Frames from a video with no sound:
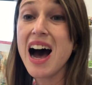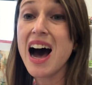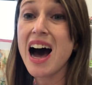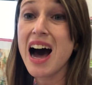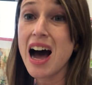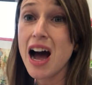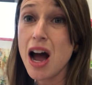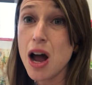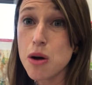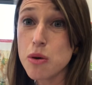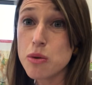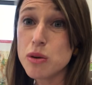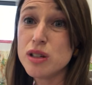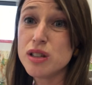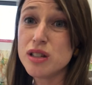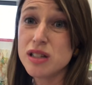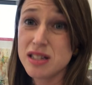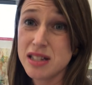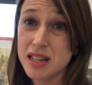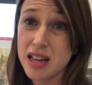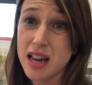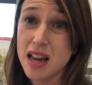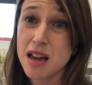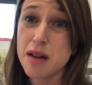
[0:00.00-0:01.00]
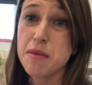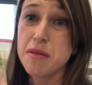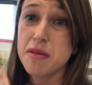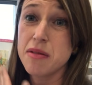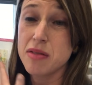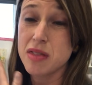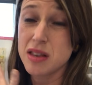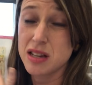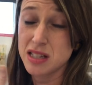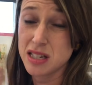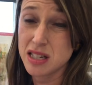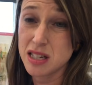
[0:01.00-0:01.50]
I would say
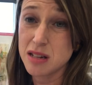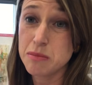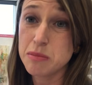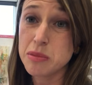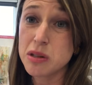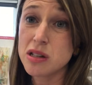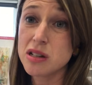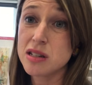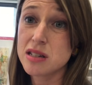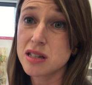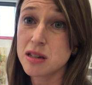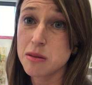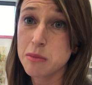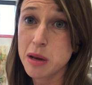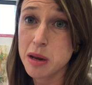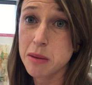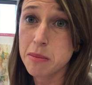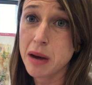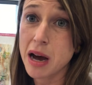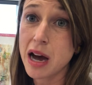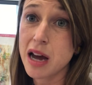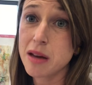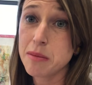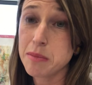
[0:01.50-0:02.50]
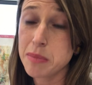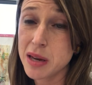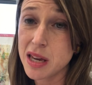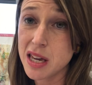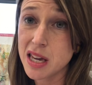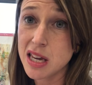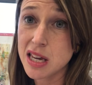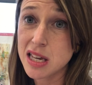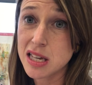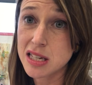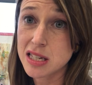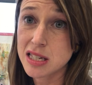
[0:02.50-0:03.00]
the symbolism in my
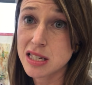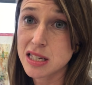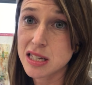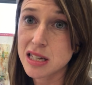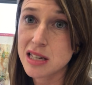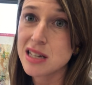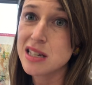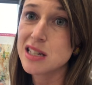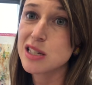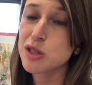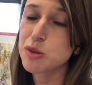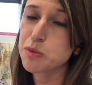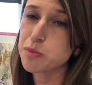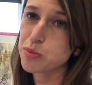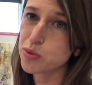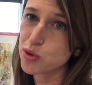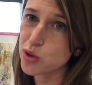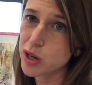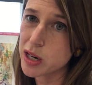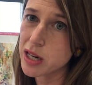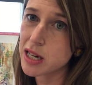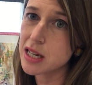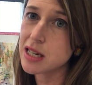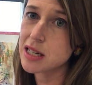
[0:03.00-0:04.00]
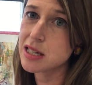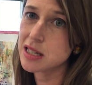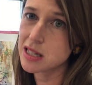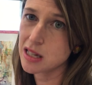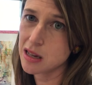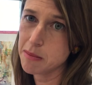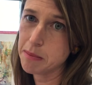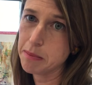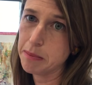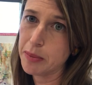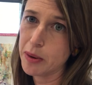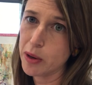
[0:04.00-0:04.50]
piece is pretty
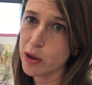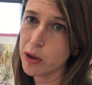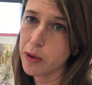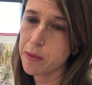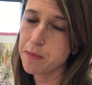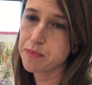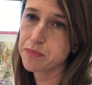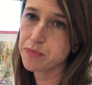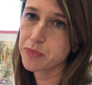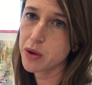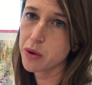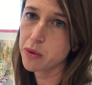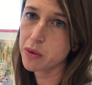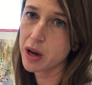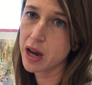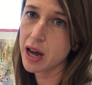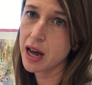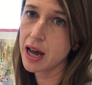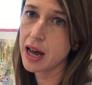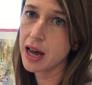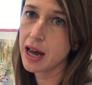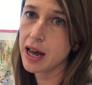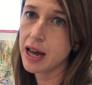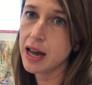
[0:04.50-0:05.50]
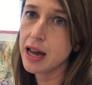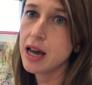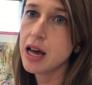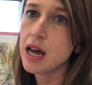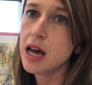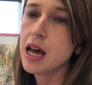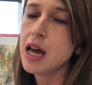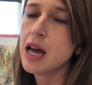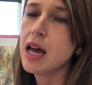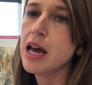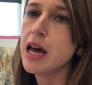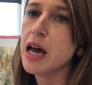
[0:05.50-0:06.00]
simple, okay?
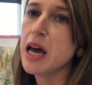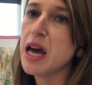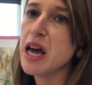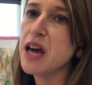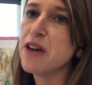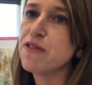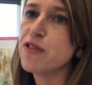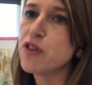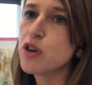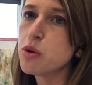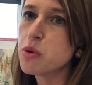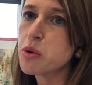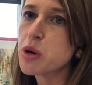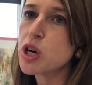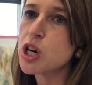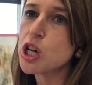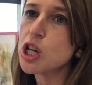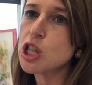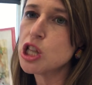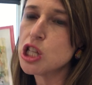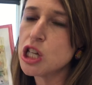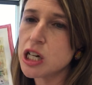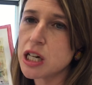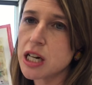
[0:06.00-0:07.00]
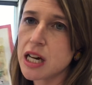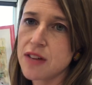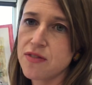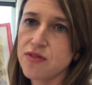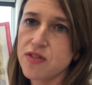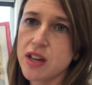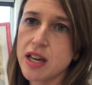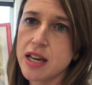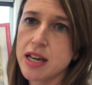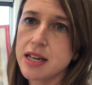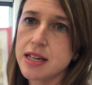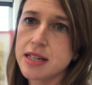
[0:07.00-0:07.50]
If you were to look at
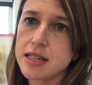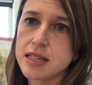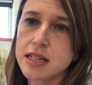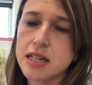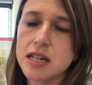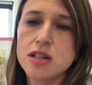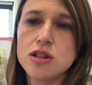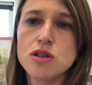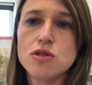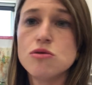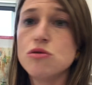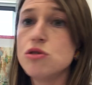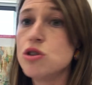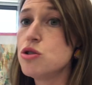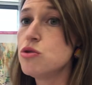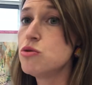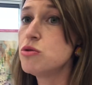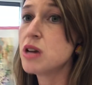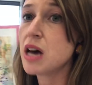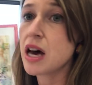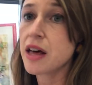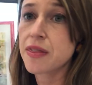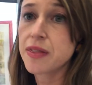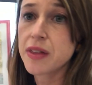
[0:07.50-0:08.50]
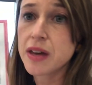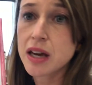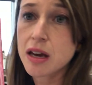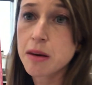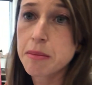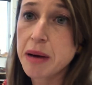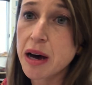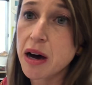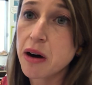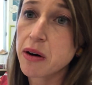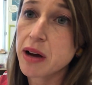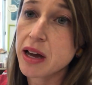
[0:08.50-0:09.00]
this and you knew nothing
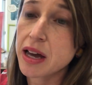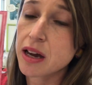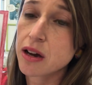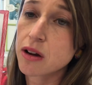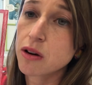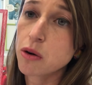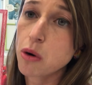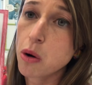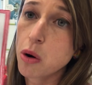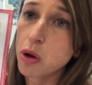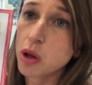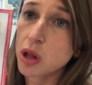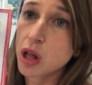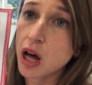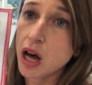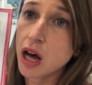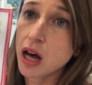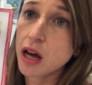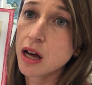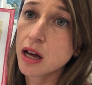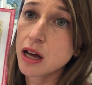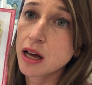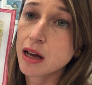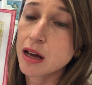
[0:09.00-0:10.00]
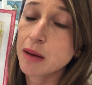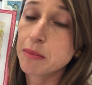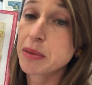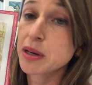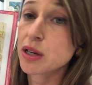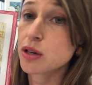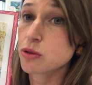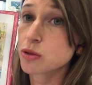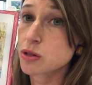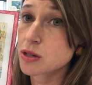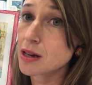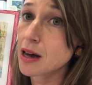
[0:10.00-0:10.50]
about Angola, but
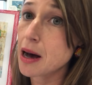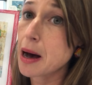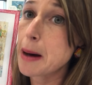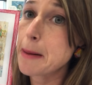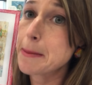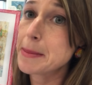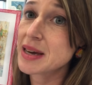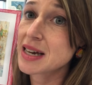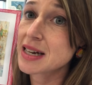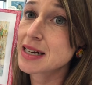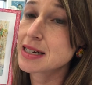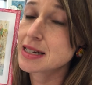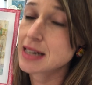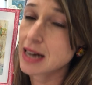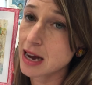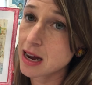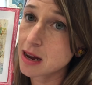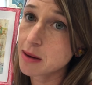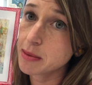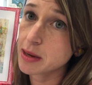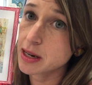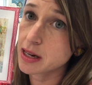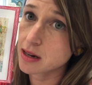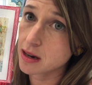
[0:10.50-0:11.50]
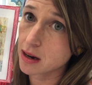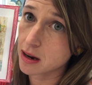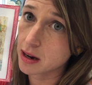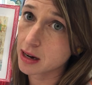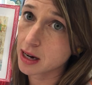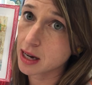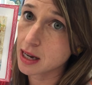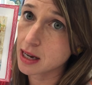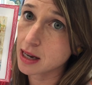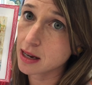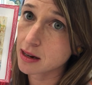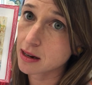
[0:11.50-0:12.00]
you saw a big diamond on
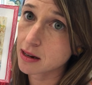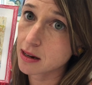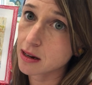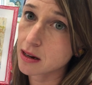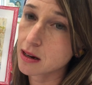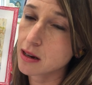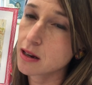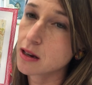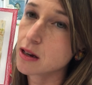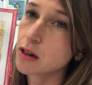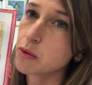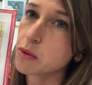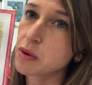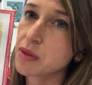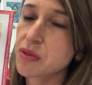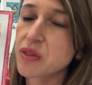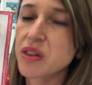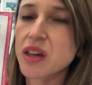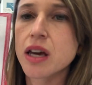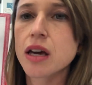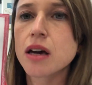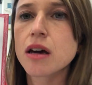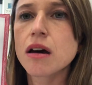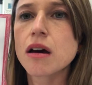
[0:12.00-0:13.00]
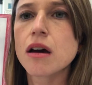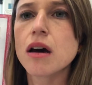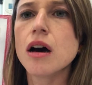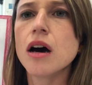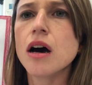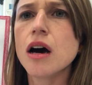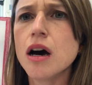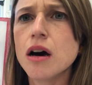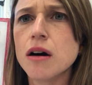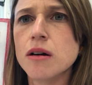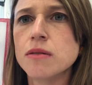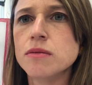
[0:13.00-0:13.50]
it, you would think,
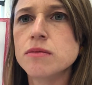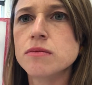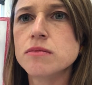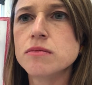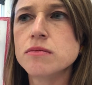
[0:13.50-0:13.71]
oh,